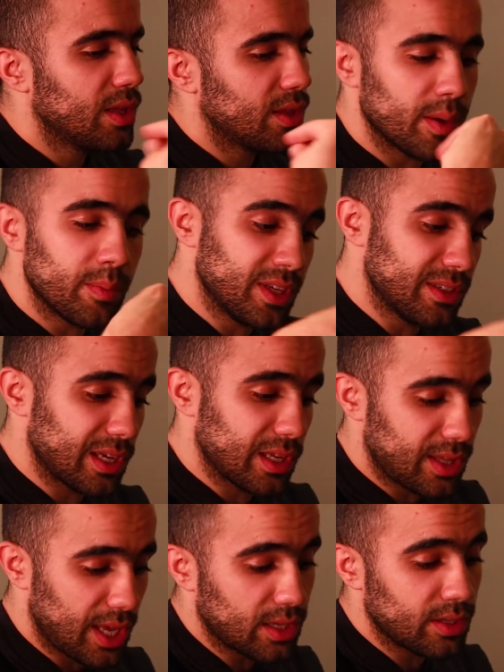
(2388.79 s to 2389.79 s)
That means
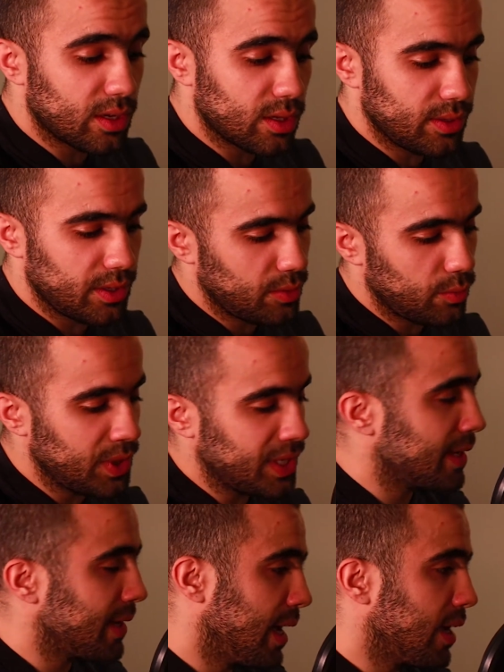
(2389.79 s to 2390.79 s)
that technically we
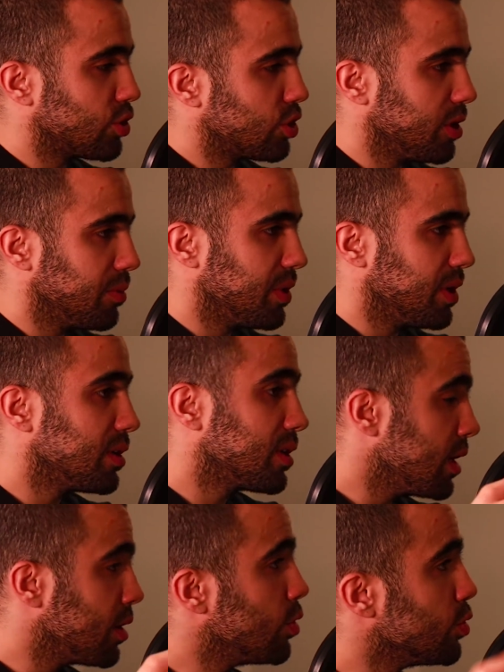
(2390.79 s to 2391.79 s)
can actually be. It
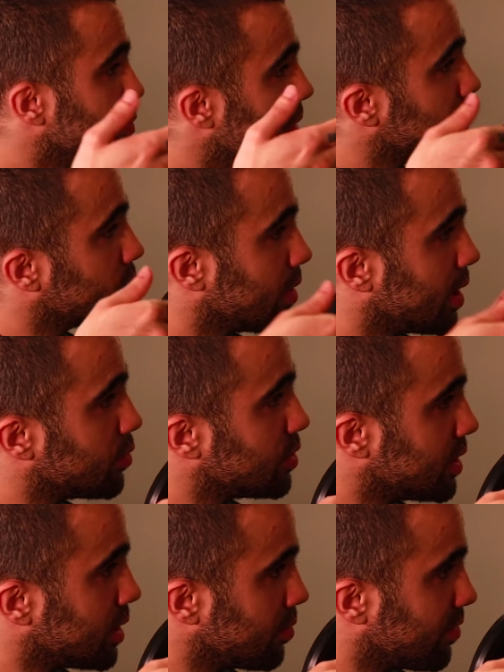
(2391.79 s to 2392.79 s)
kind of goes back to what I was
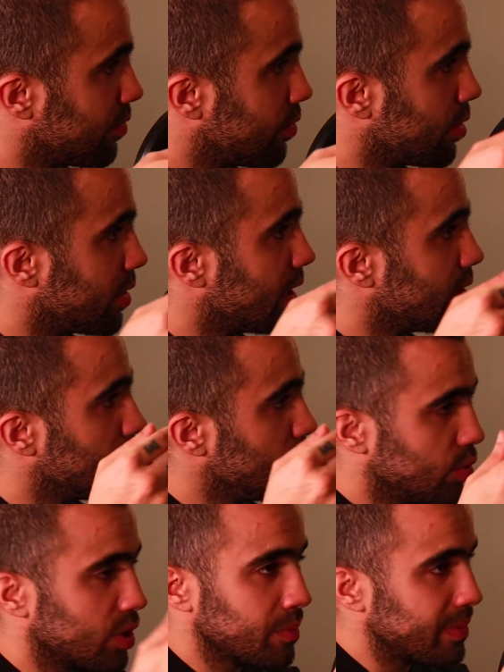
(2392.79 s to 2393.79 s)
saying before, that
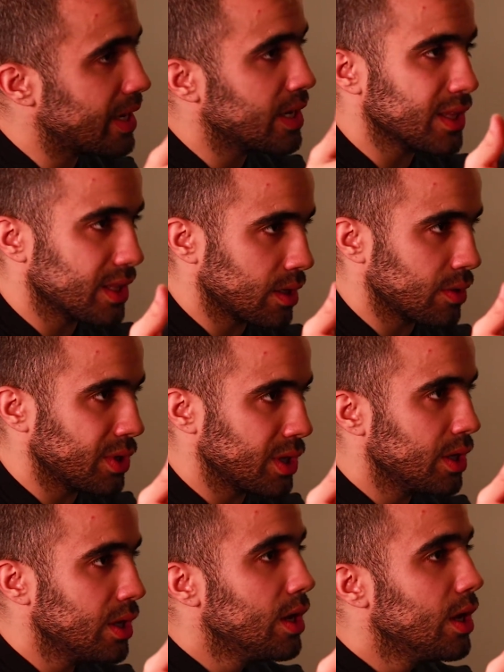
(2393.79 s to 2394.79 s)
you can be anything really.